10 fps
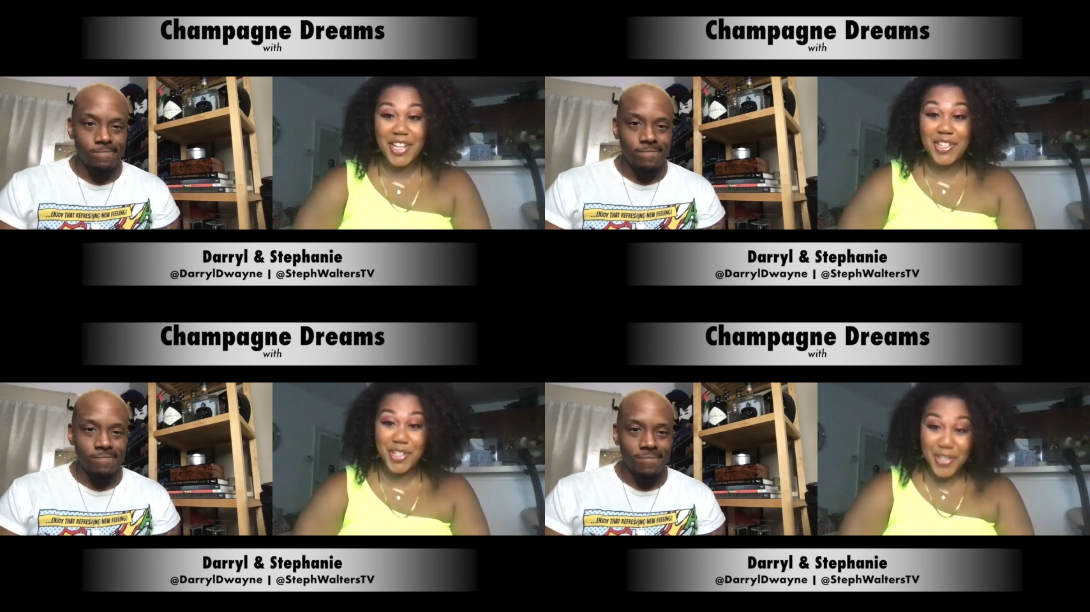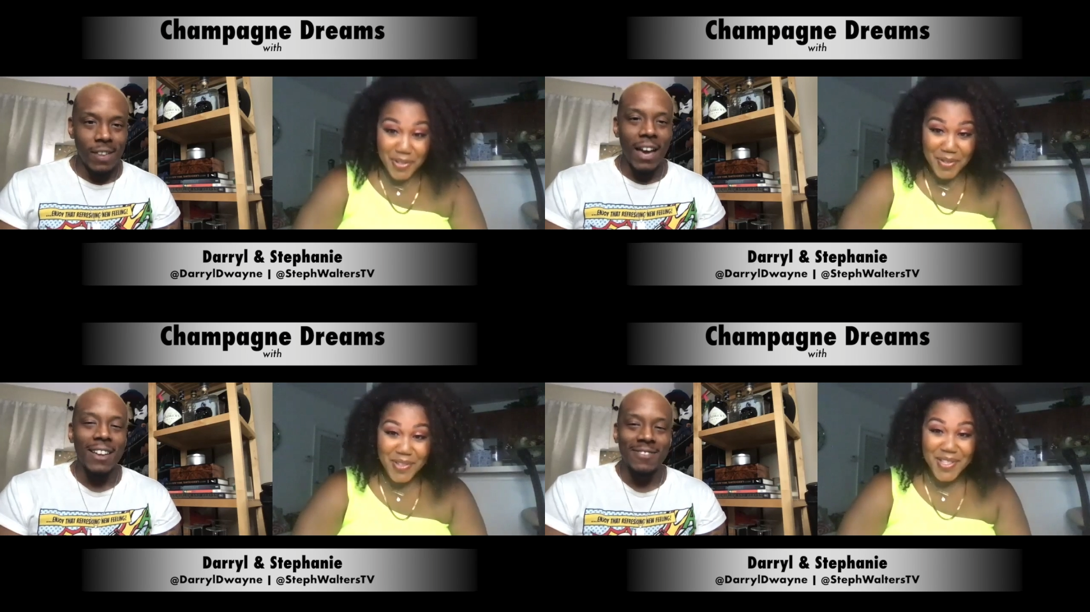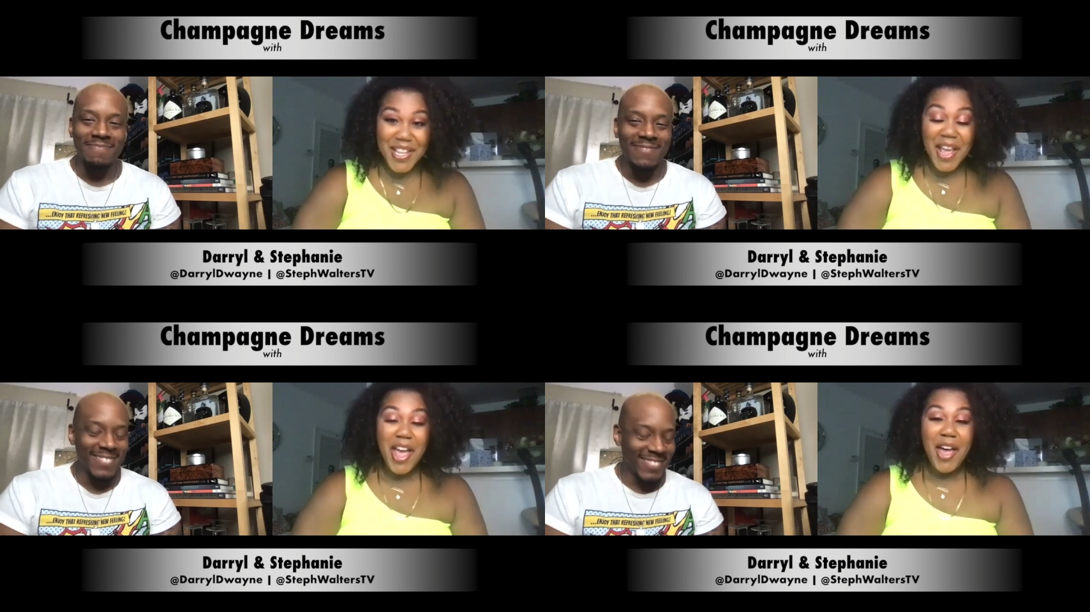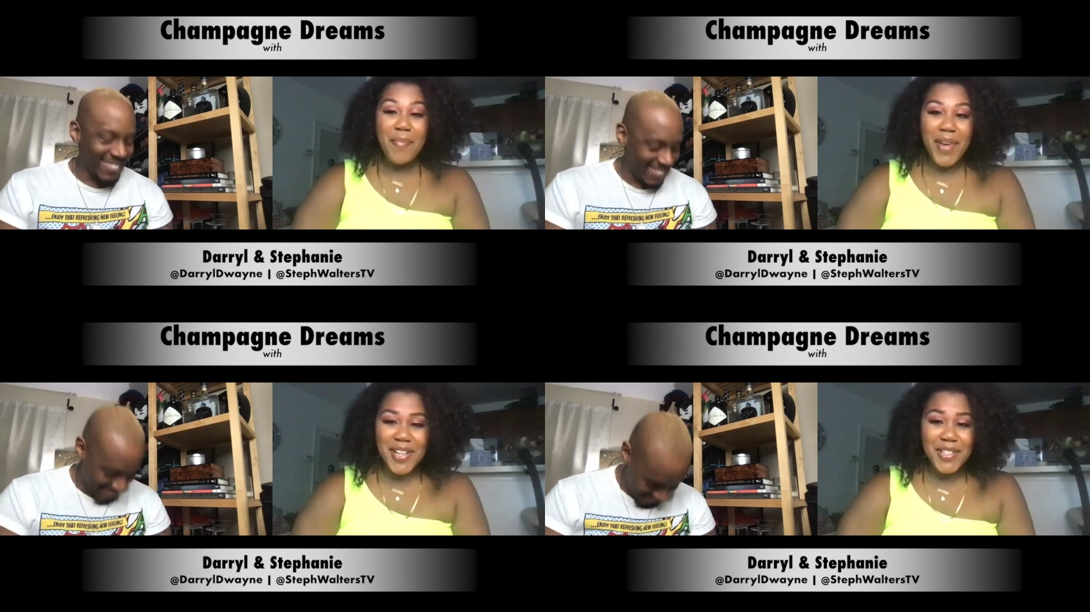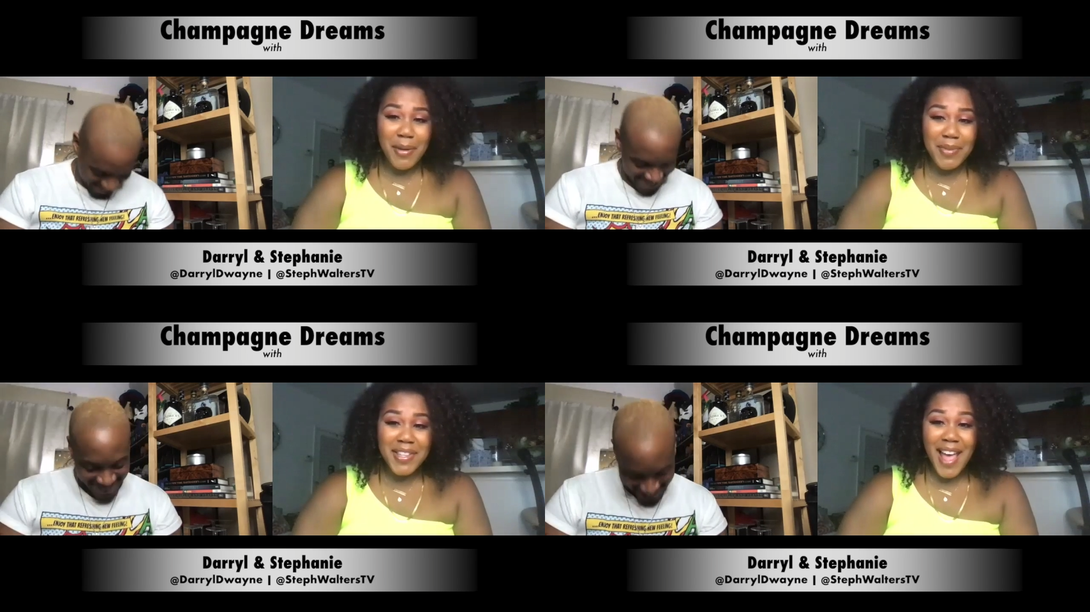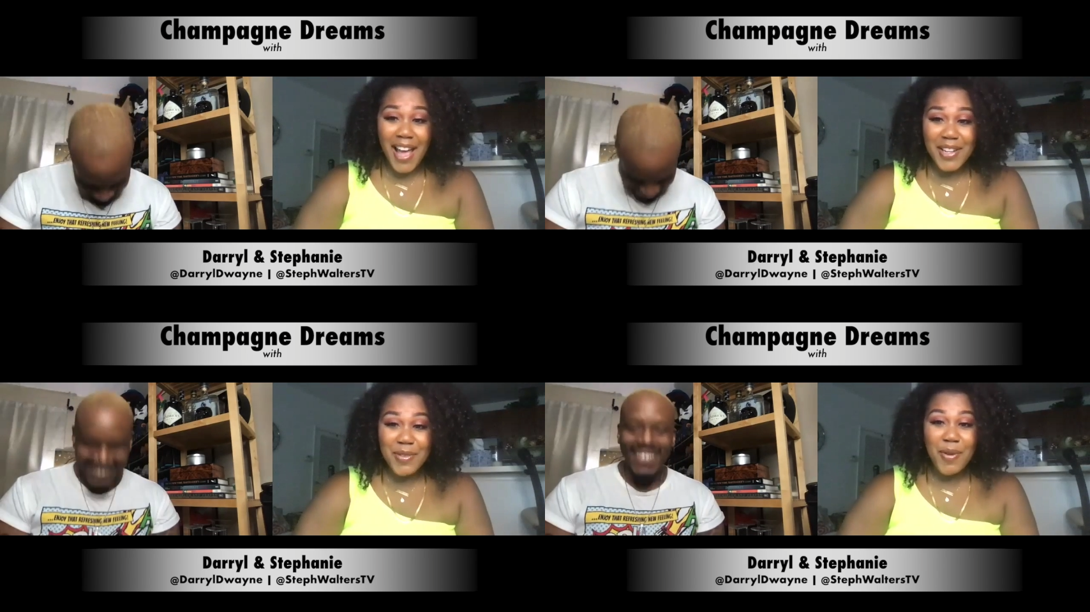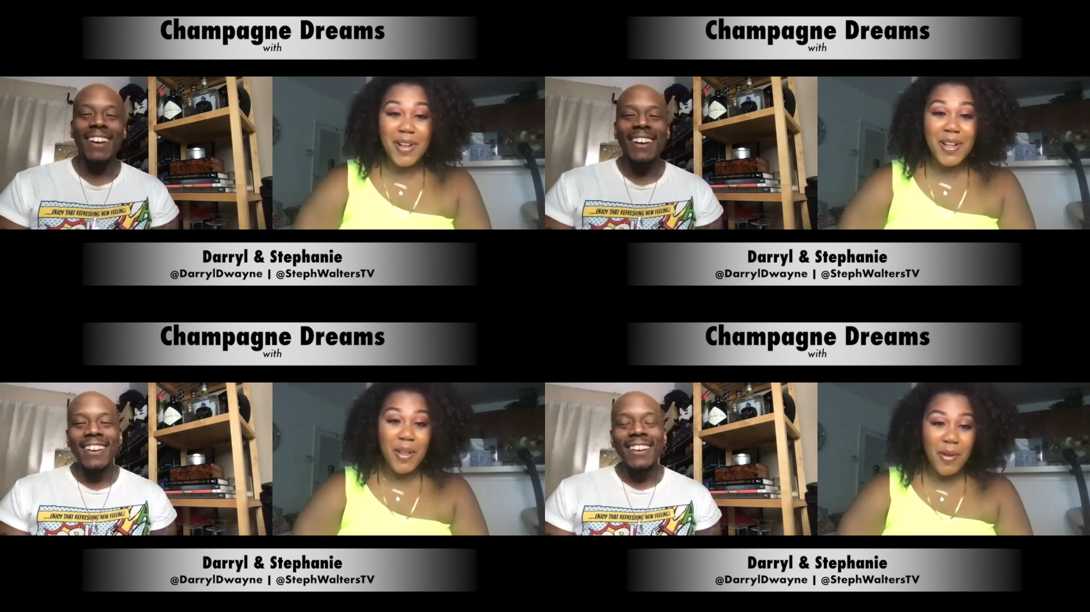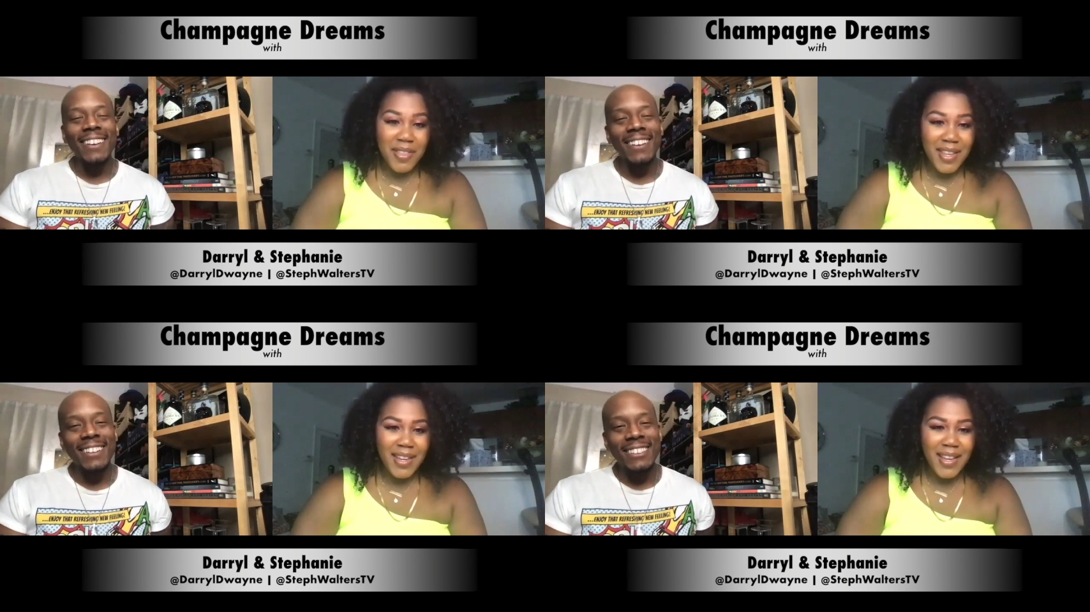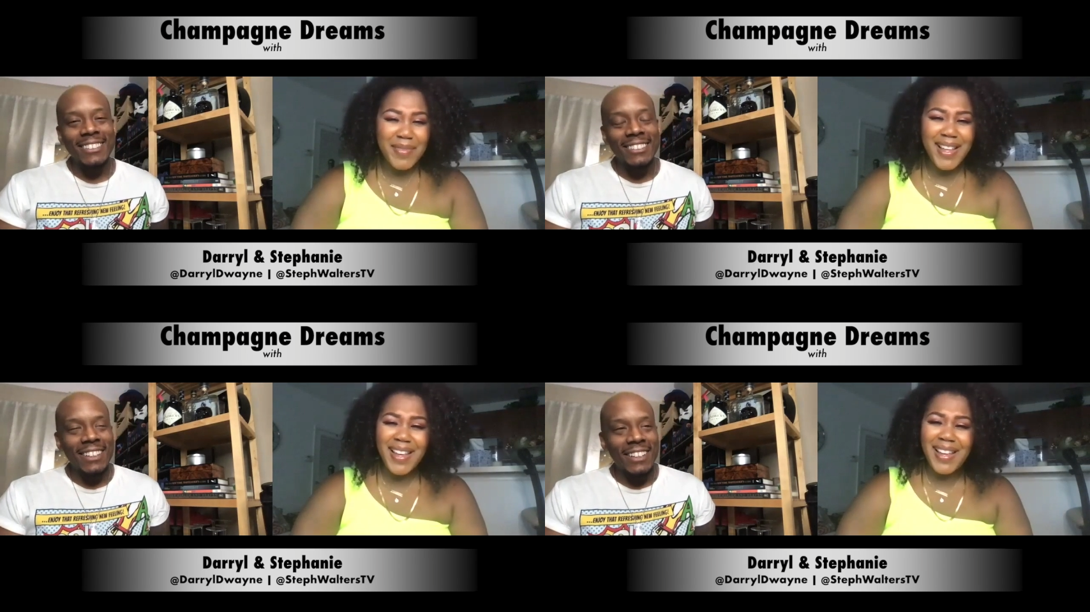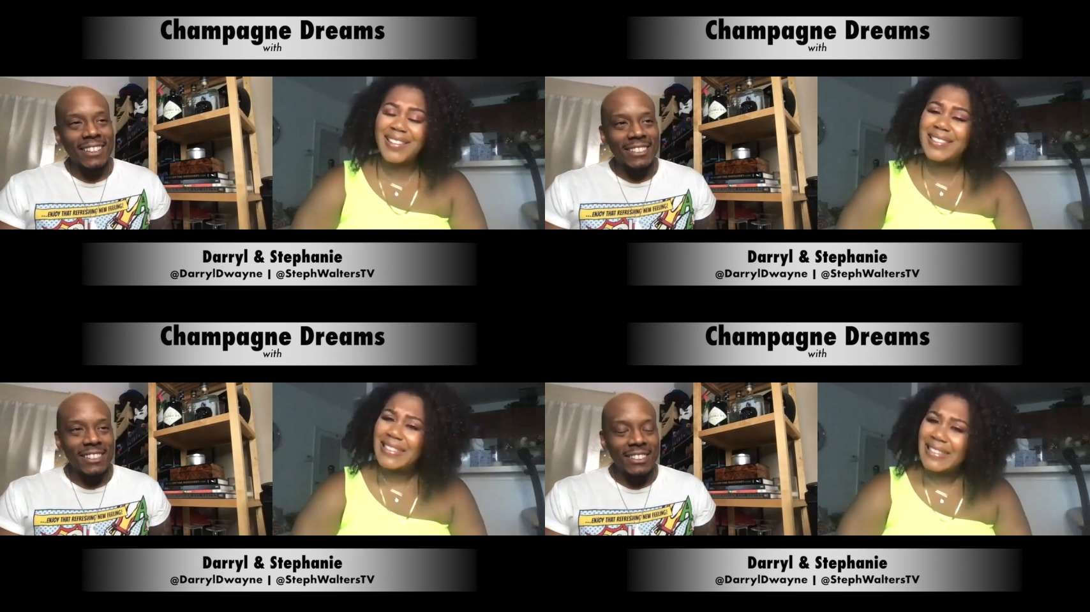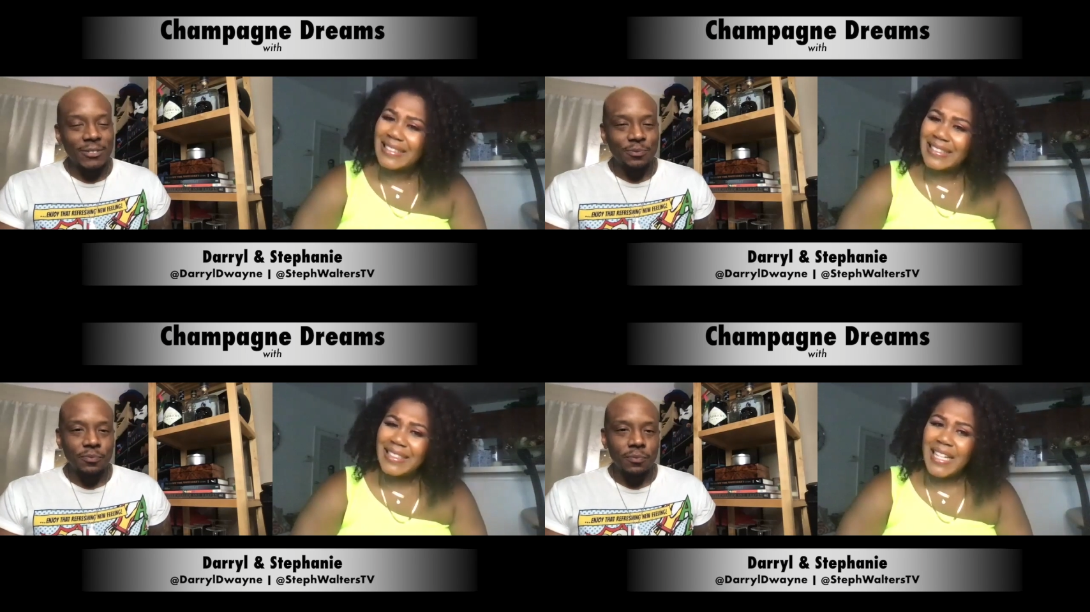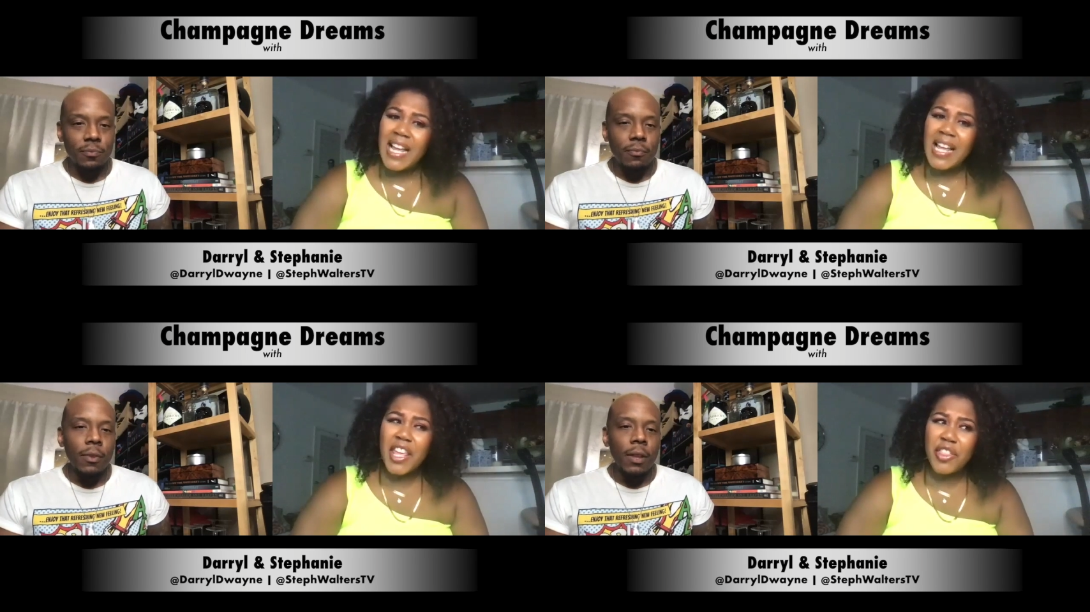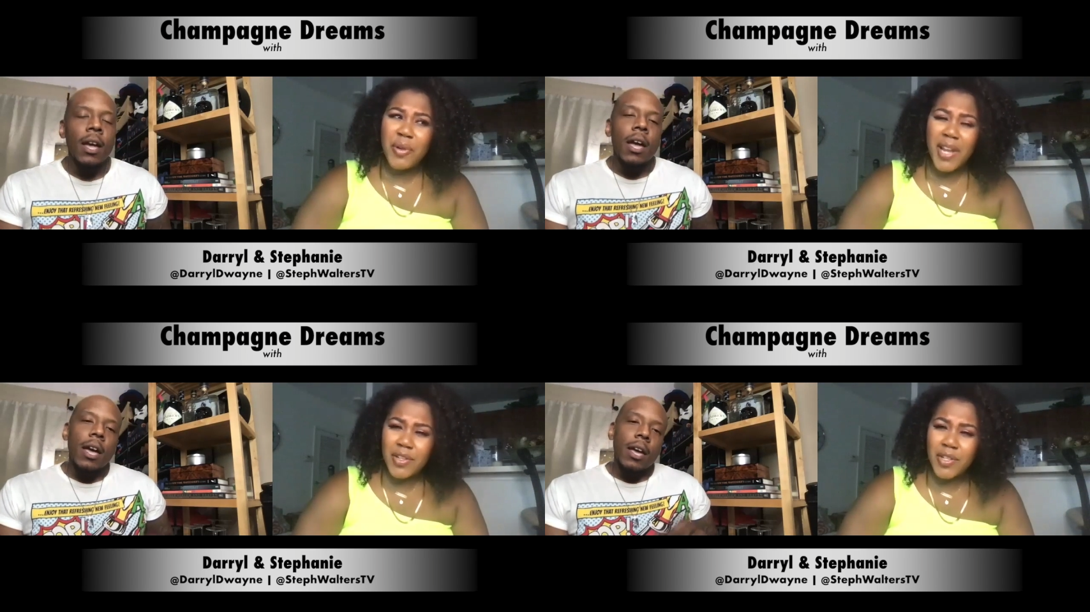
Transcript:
Speaker 1: shoes. but in terms of the actual clothing, I'm like like three hundred